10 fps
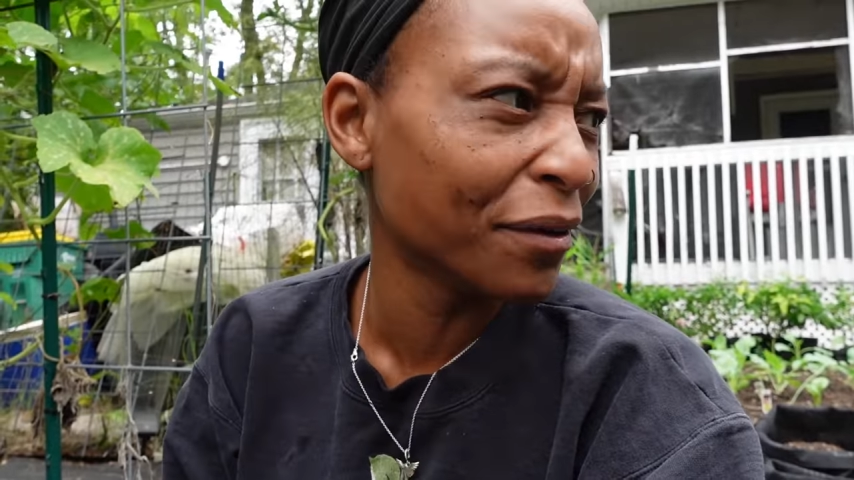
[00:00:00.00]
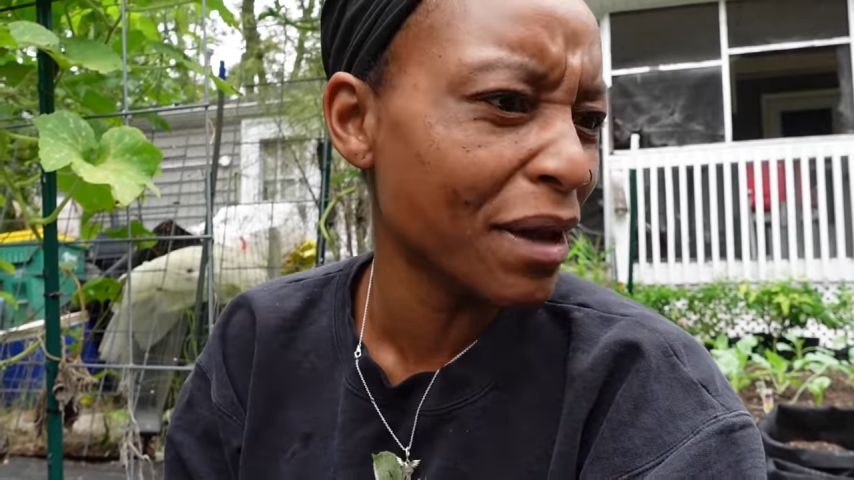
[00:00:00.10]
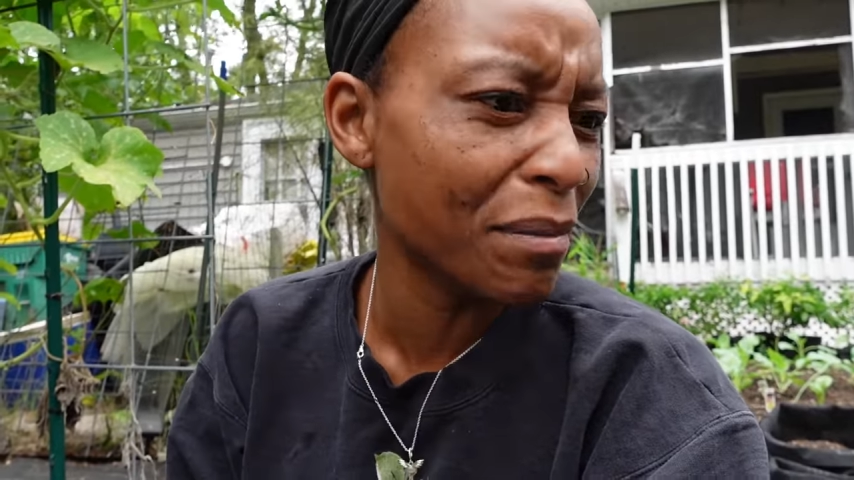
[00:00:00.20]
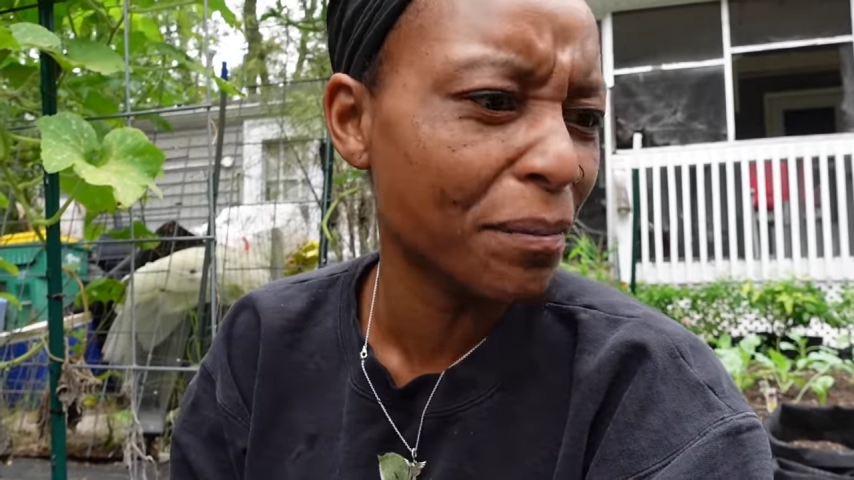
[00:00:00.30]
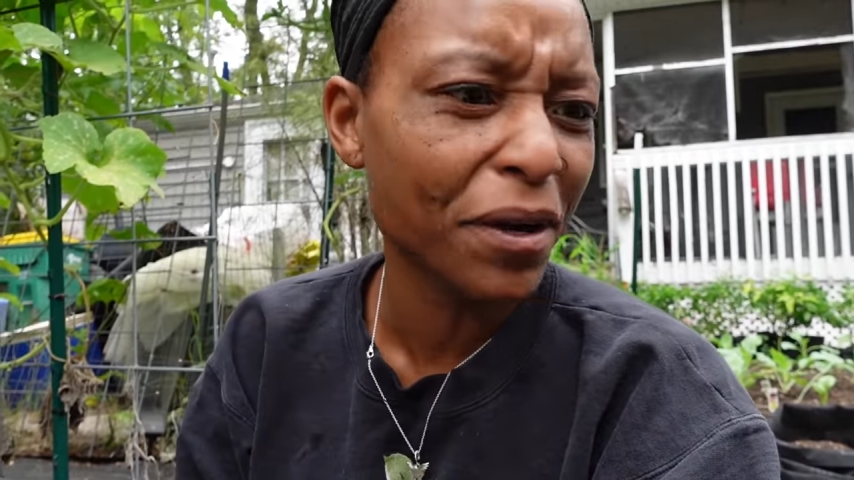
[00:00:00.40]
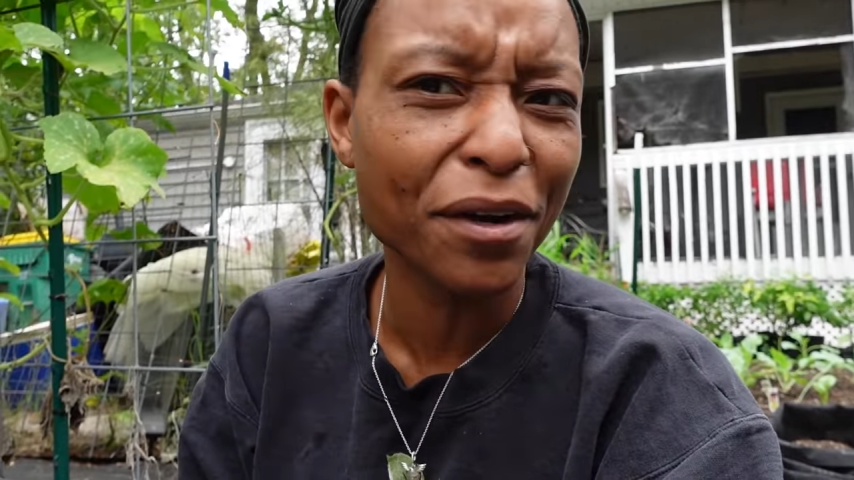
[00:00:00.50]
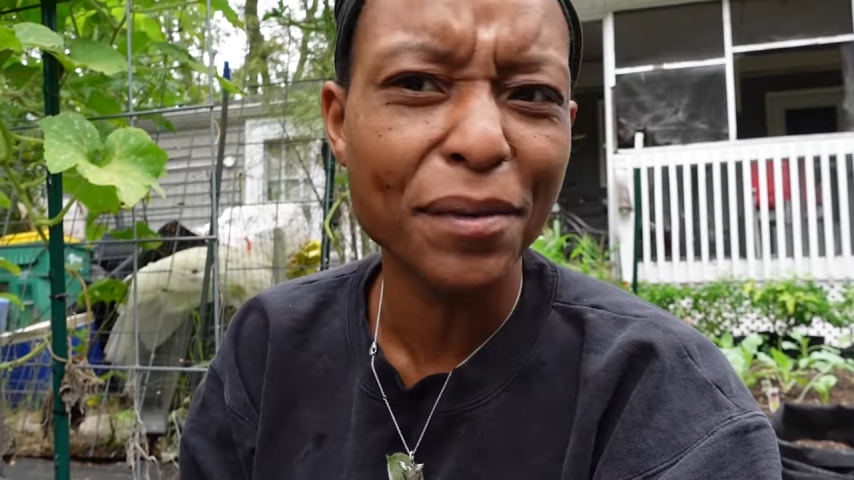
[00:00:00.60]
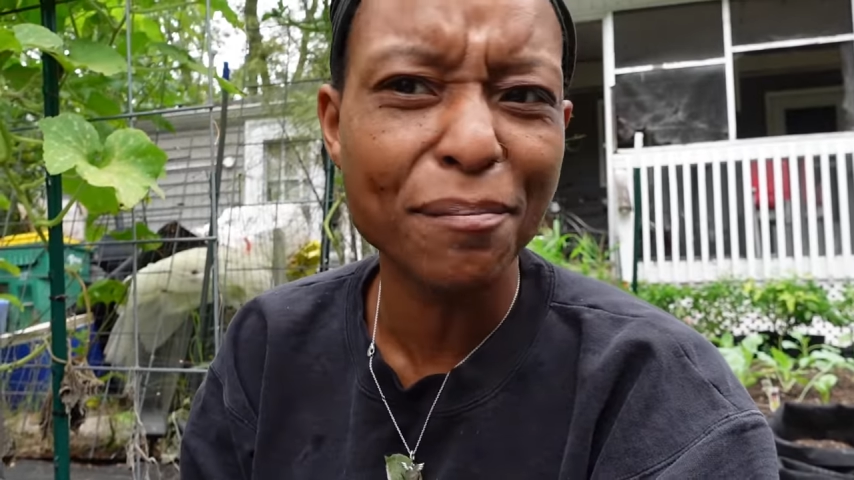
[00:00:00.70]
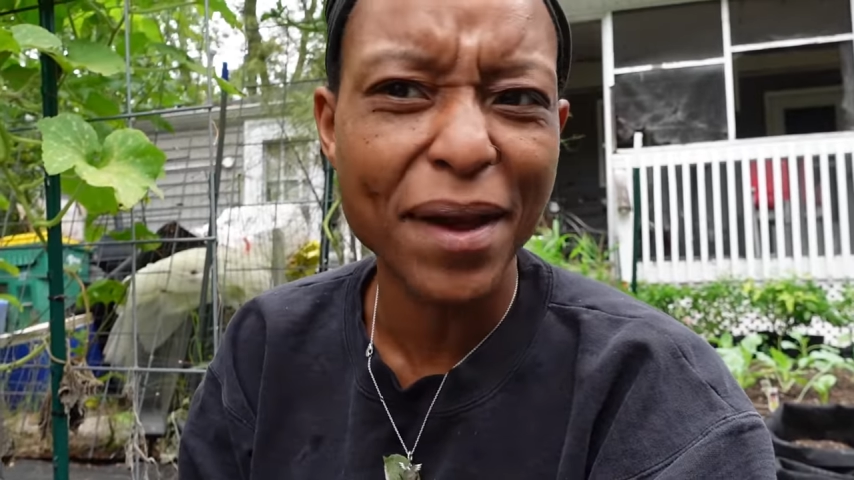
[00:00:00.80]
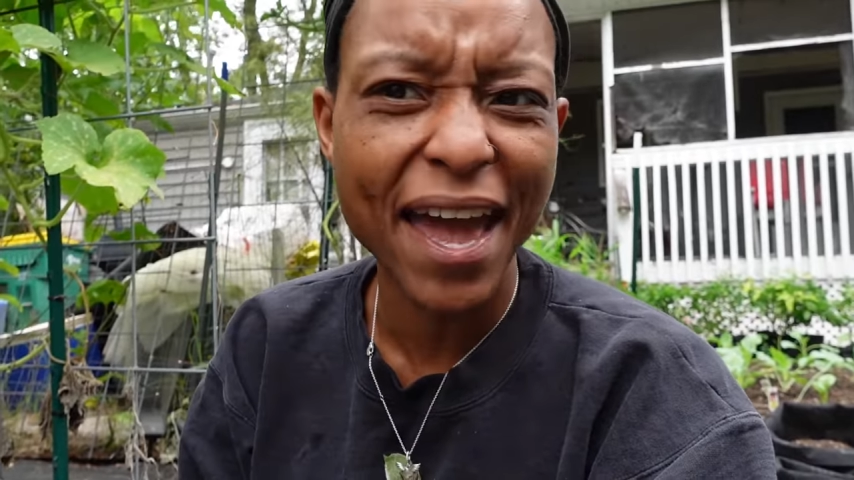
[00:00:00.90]
maybe put them
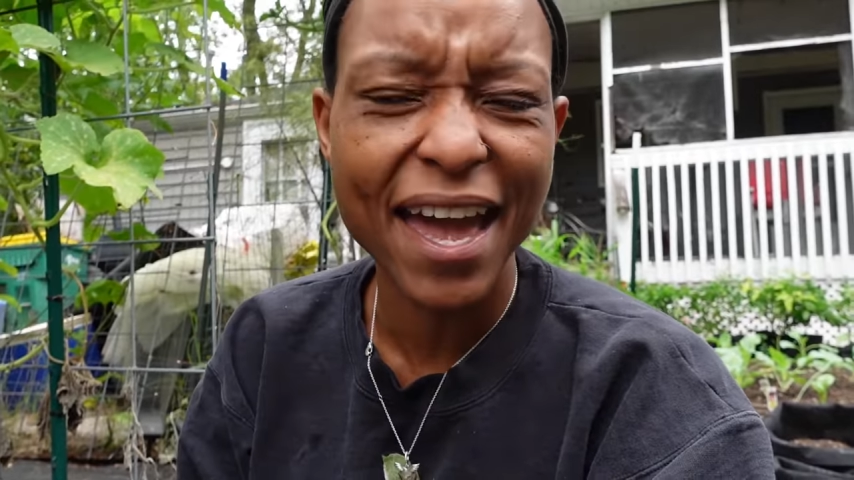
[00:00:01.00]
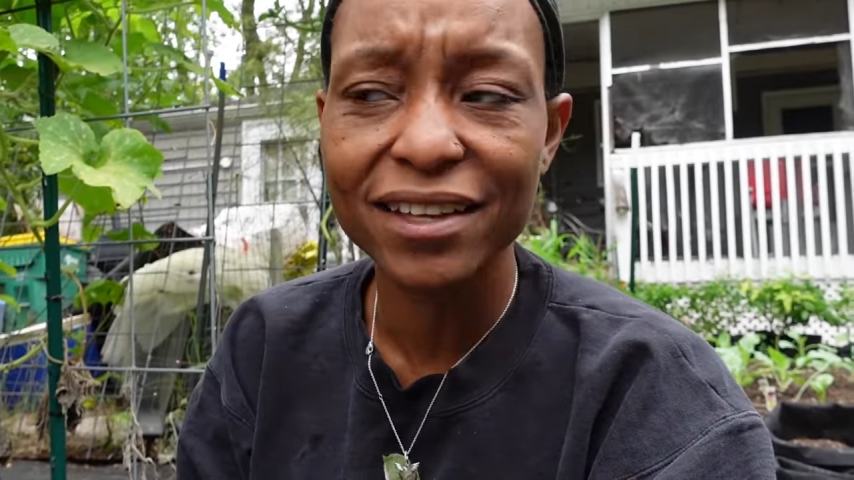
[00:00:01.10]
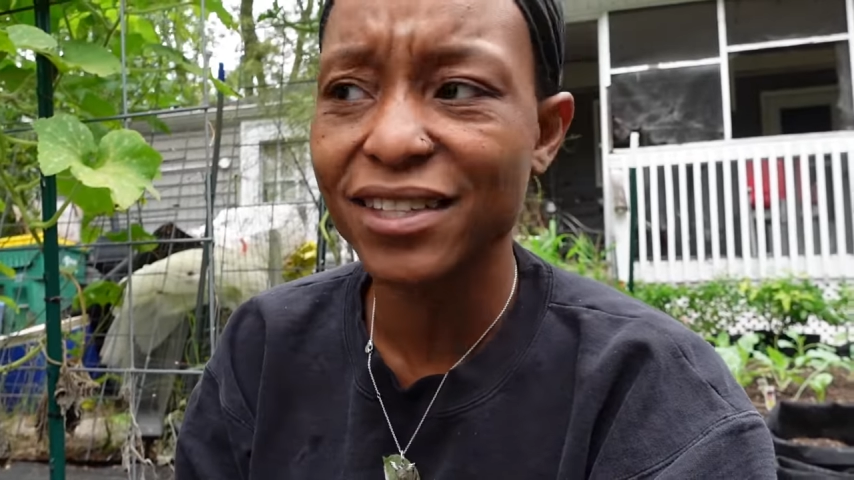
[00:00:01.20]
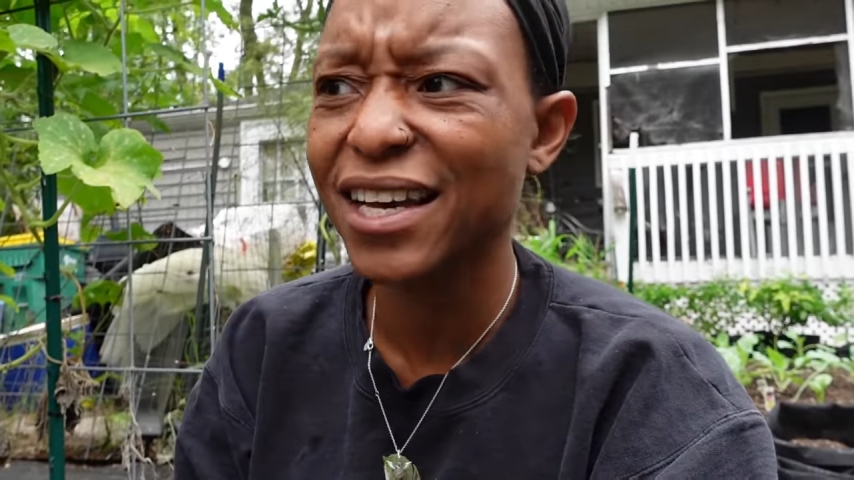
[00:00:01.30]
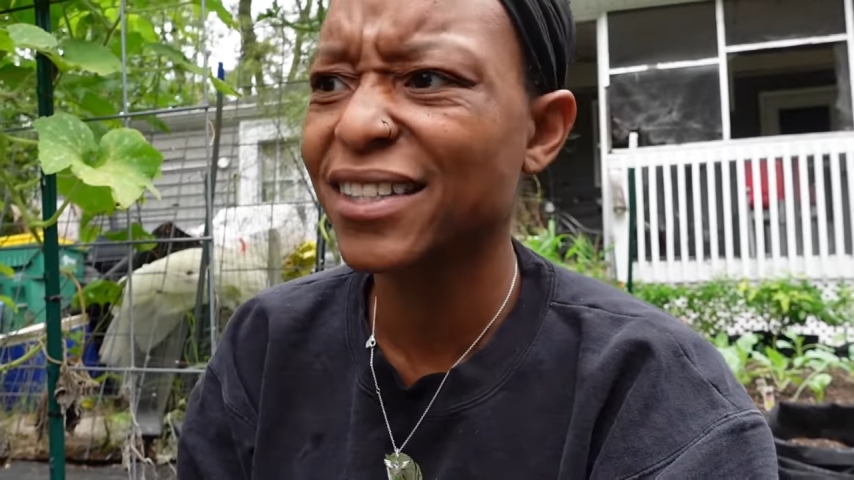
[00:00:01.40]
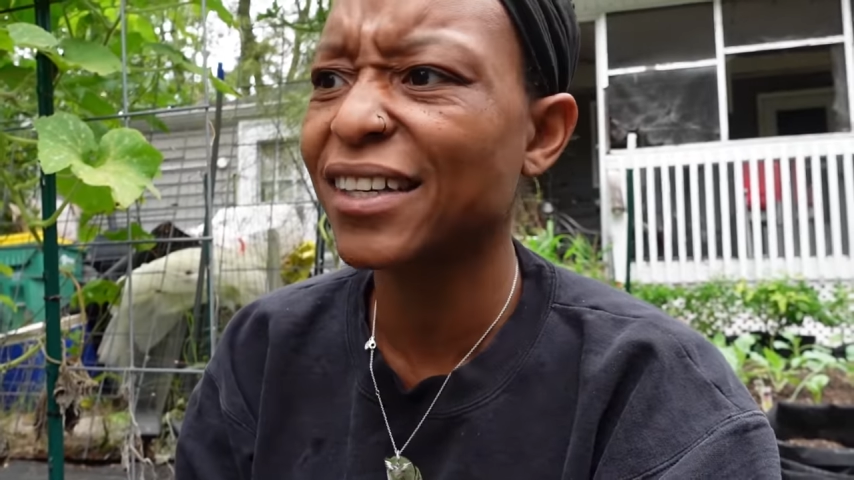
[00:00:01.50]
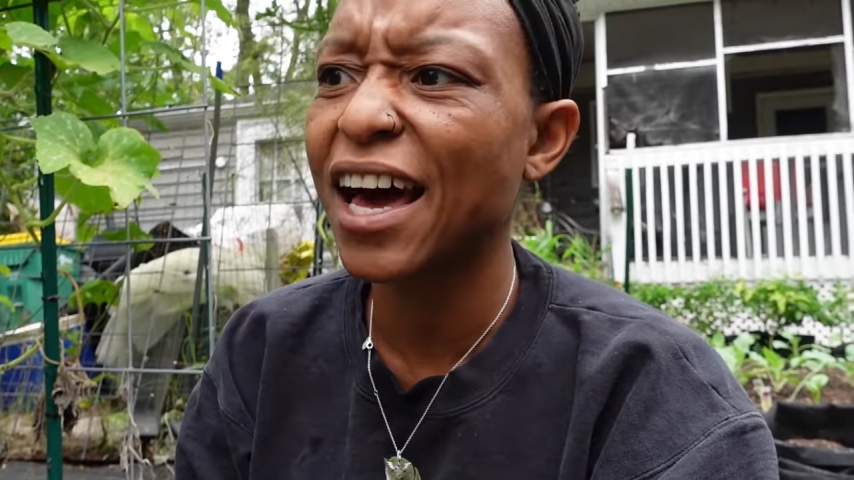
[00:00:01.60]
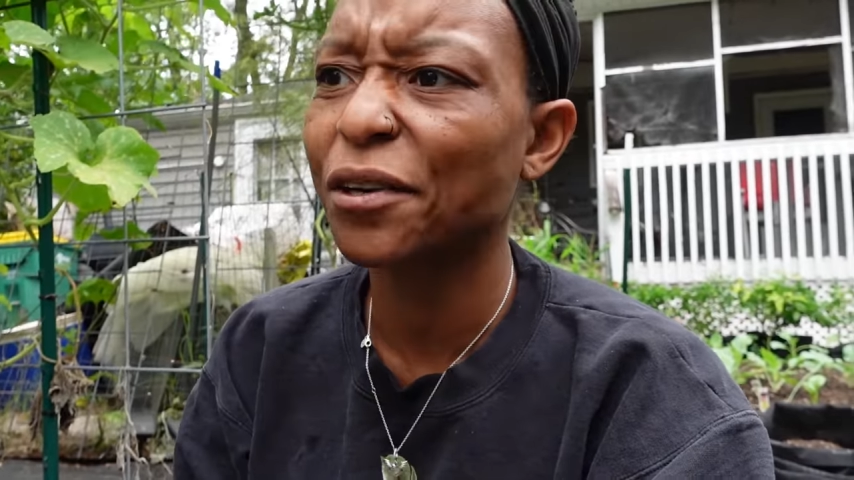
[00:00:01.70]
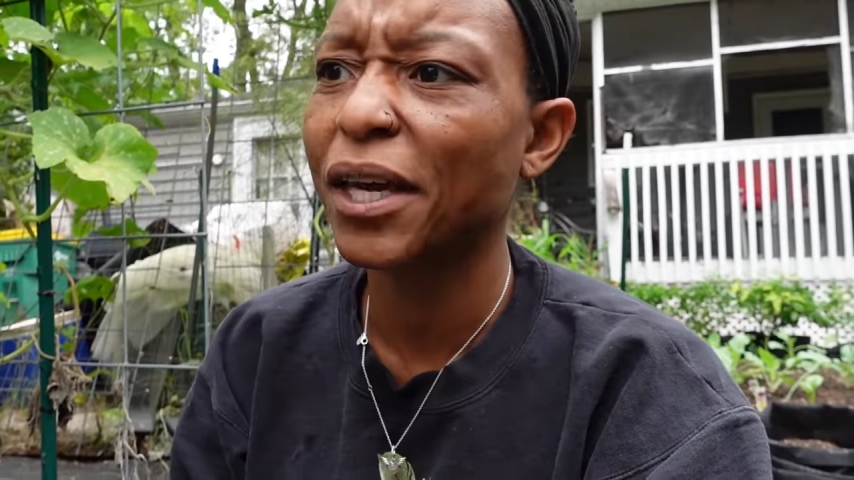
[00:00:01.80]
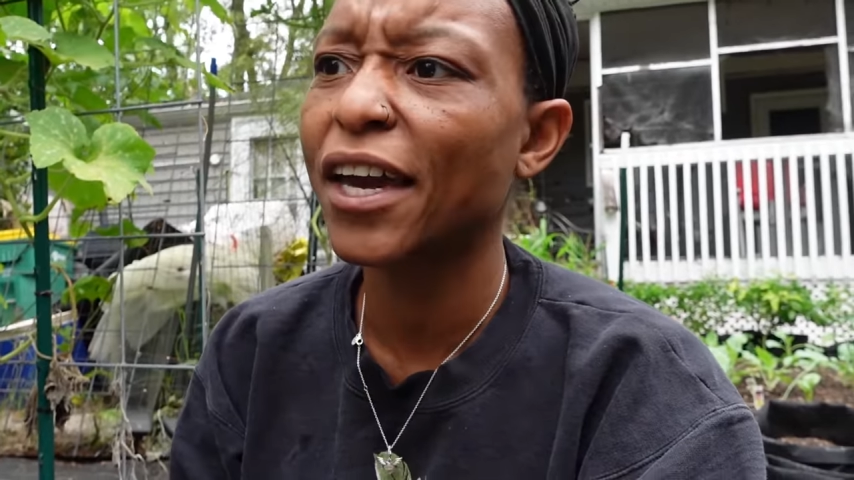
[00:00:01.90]
in bags.
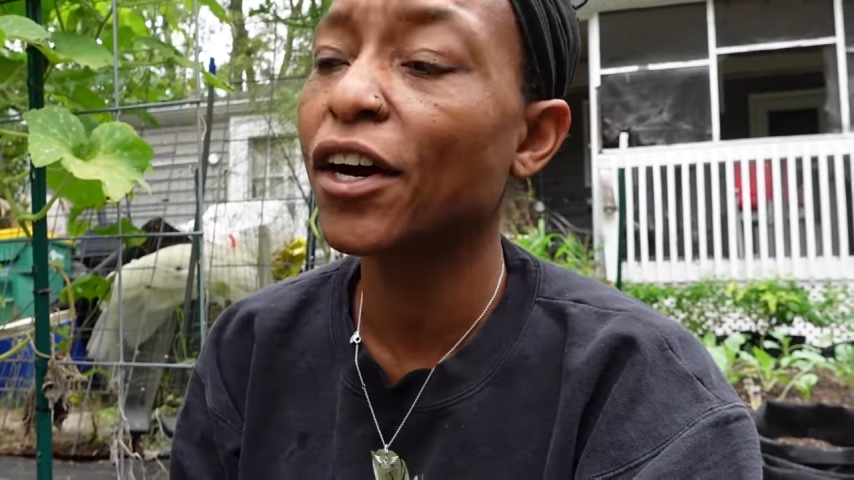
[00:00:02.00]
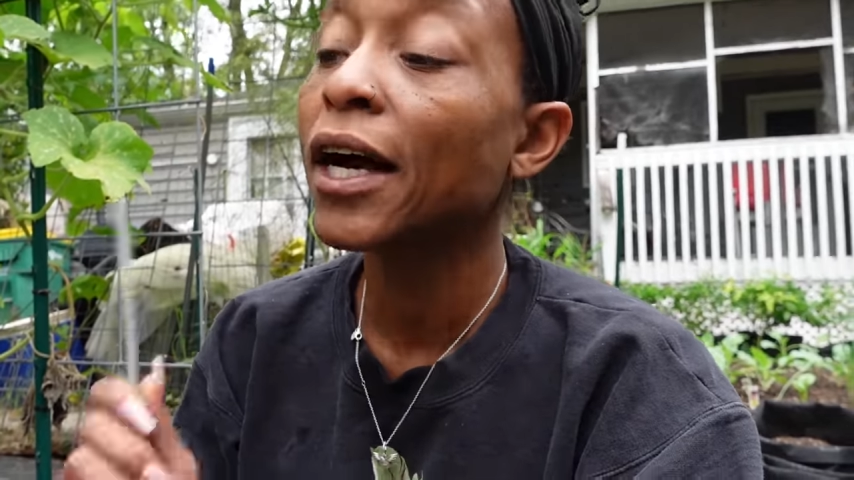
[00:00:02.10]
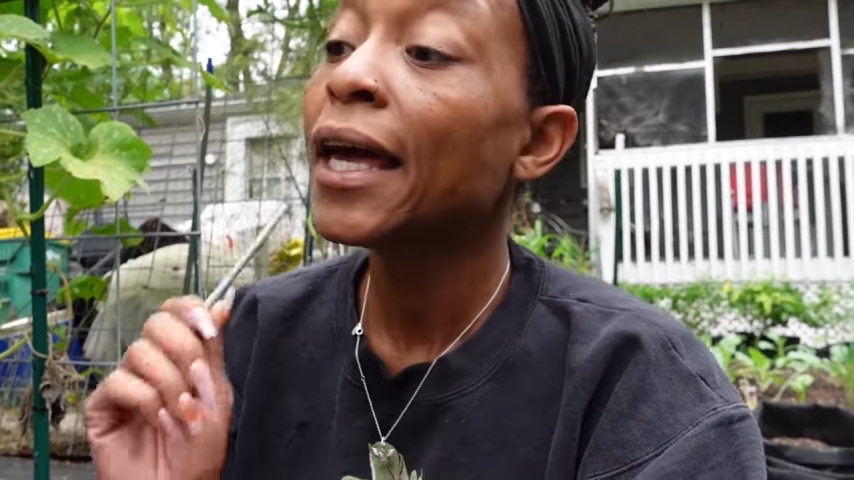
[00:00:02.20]
Lacinato kale